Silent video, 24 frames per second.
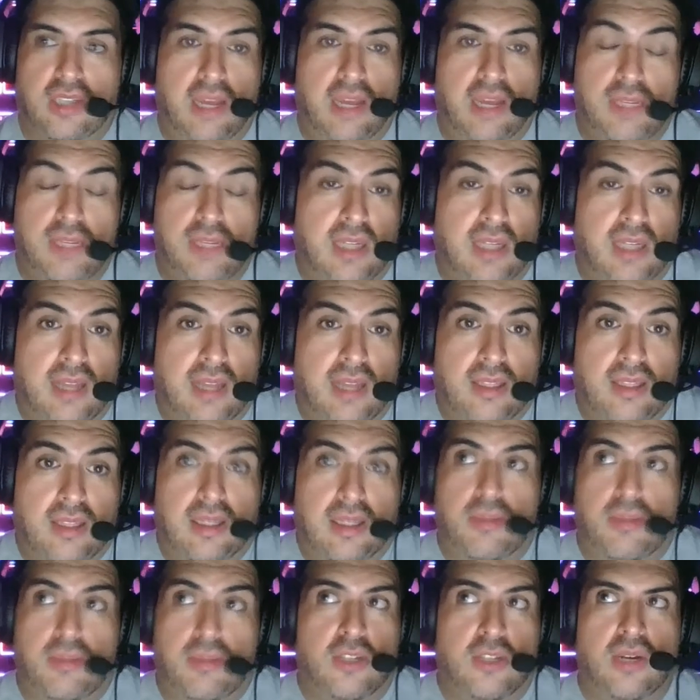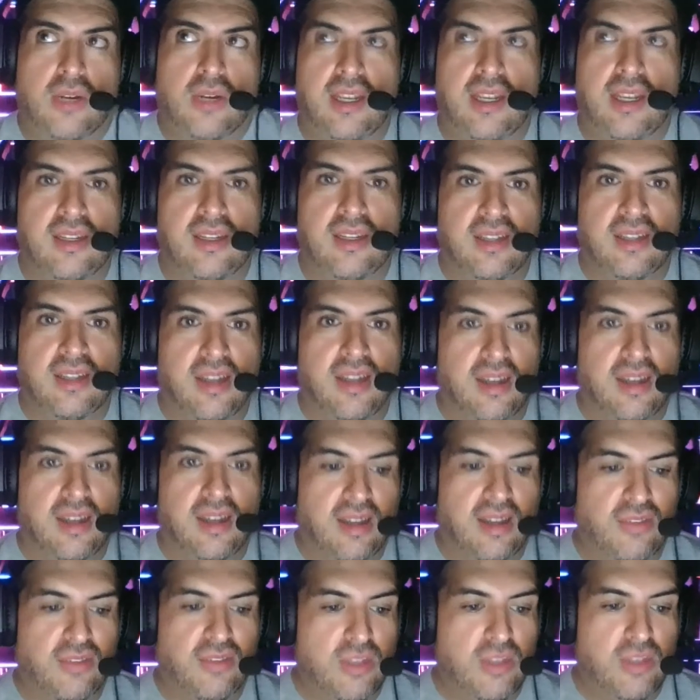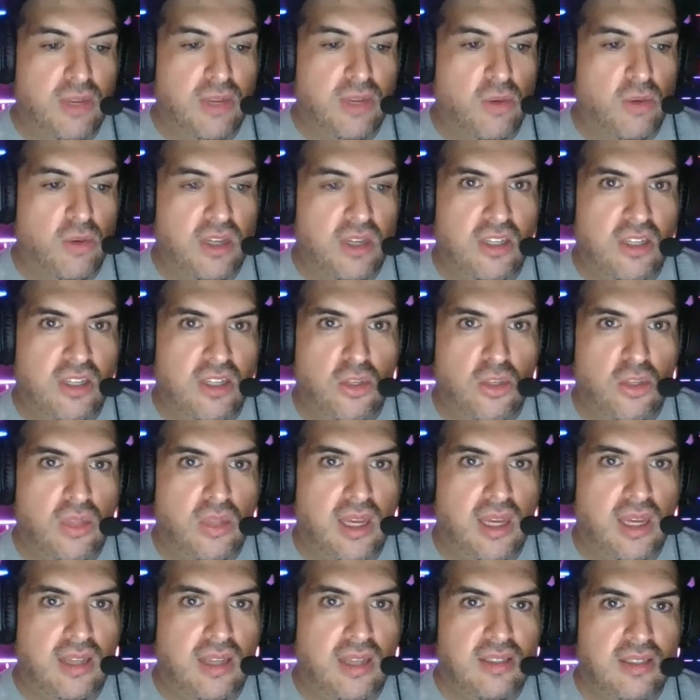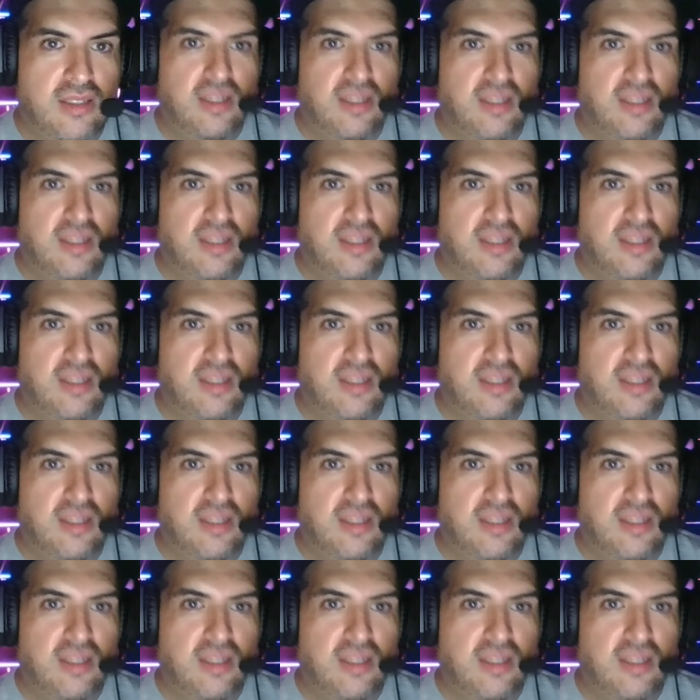I mean, I think that'd be great if somebody wanted to do that,